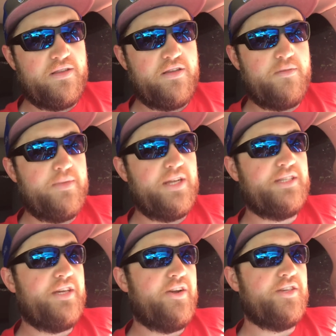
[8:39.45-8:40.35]
little mini
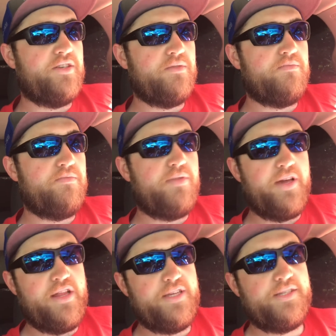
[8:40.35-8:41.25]
series or
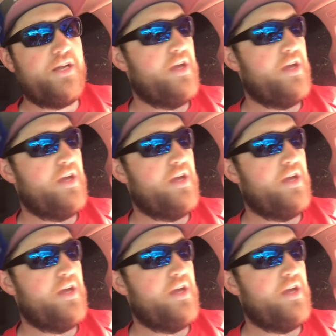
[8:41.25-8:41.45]
playlist,